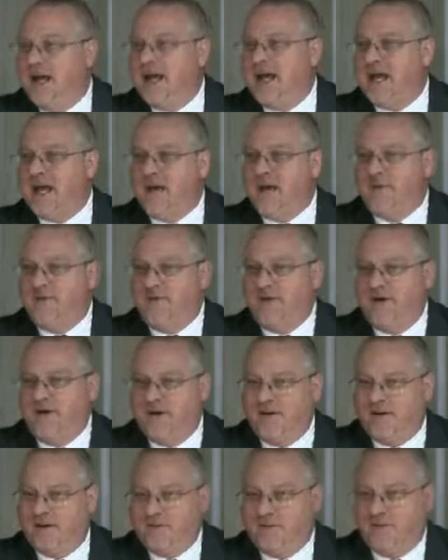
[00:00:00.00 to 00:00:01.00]
Eve,
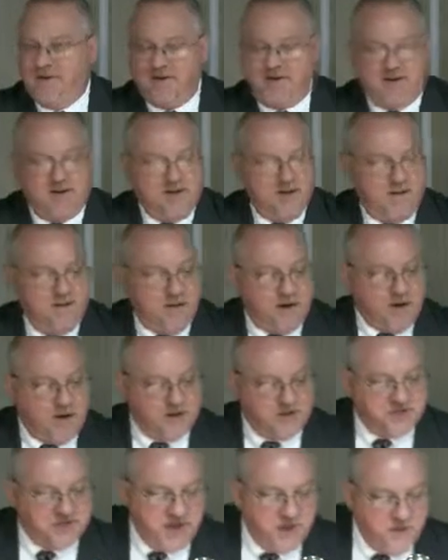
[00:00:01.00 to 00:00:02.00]

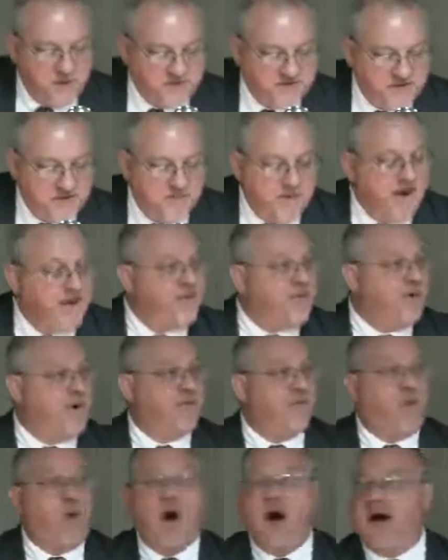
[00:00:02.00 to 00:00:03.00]
because she was the mother
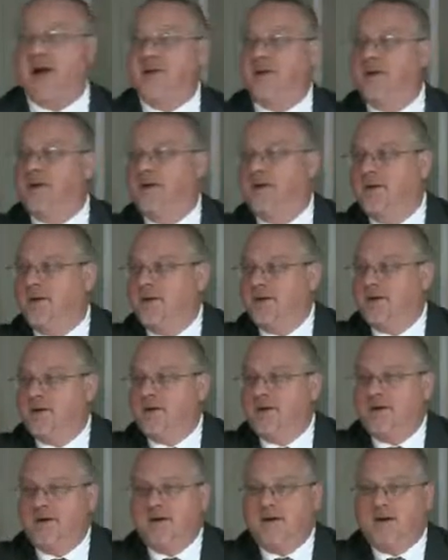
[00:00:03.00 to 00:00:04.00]
of what?
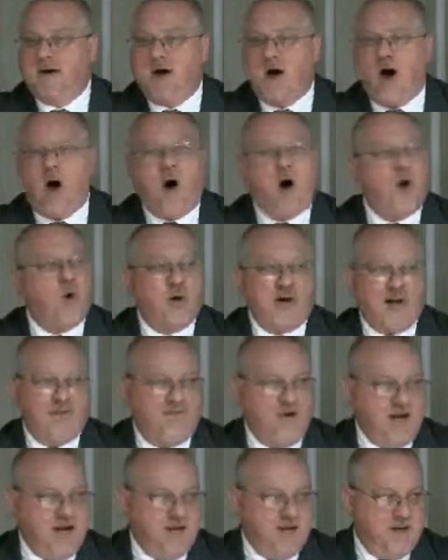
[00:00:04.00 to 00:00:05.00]
All
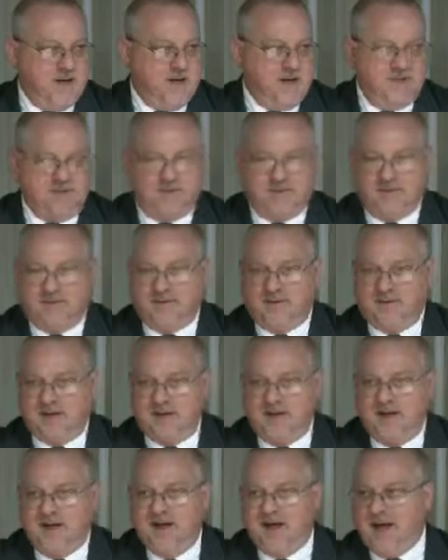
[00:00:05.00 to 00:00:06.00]
living.
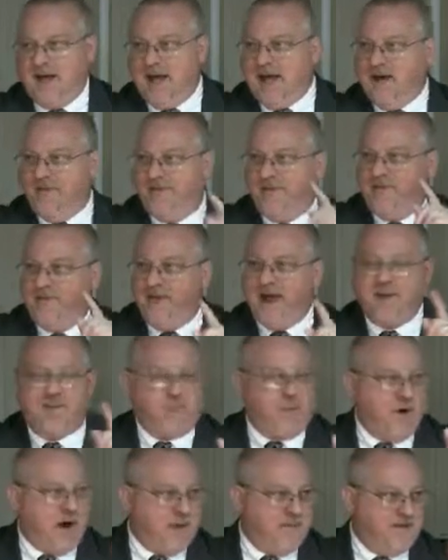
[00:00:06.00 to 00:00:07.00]
Even
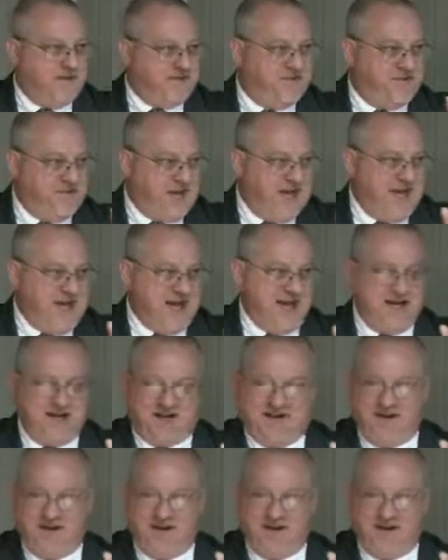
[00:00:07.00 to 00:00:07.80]
that promised seed.